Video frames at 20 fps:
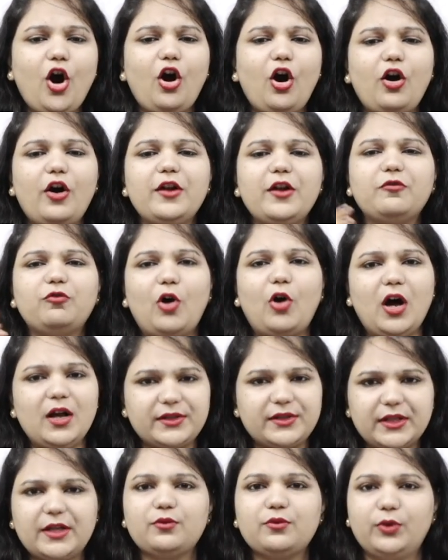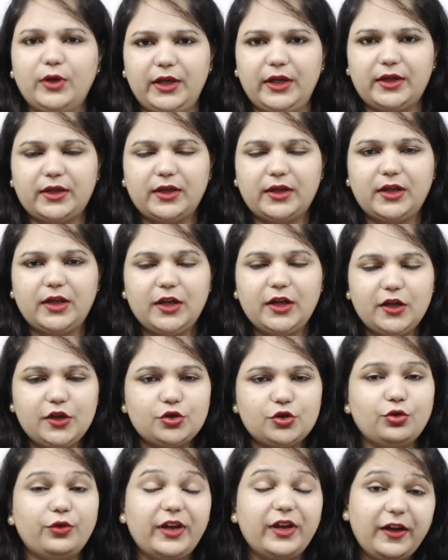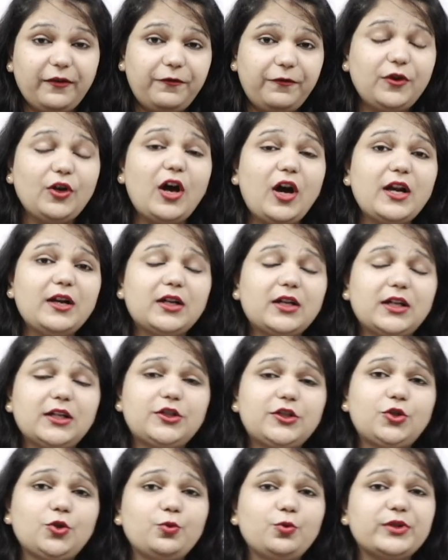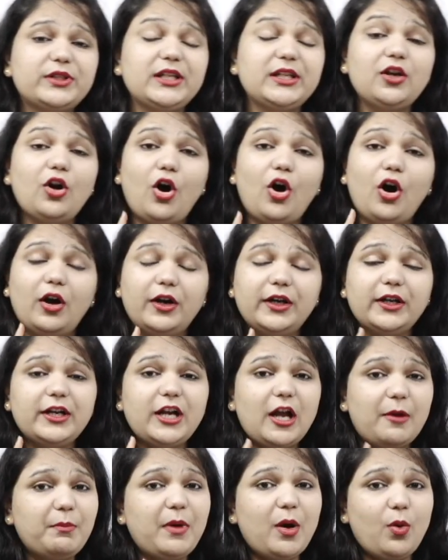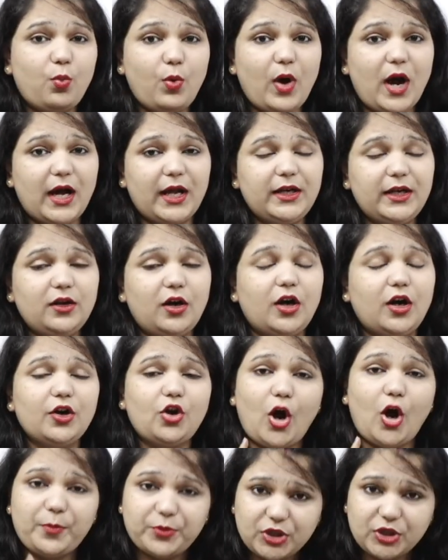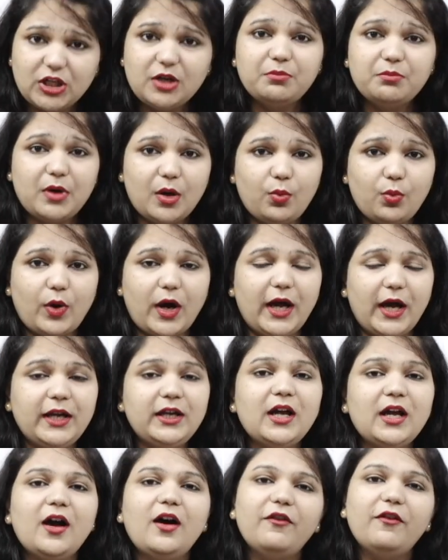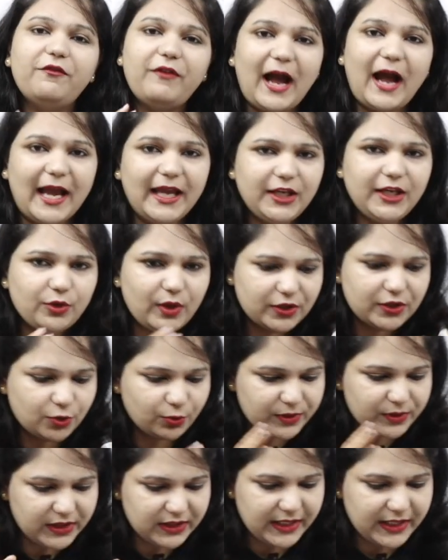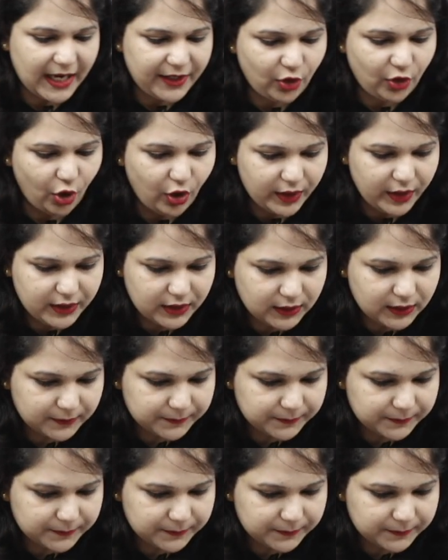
Or was or were. So if you are choosing order number 1 or option number 1, why you are choosing that order?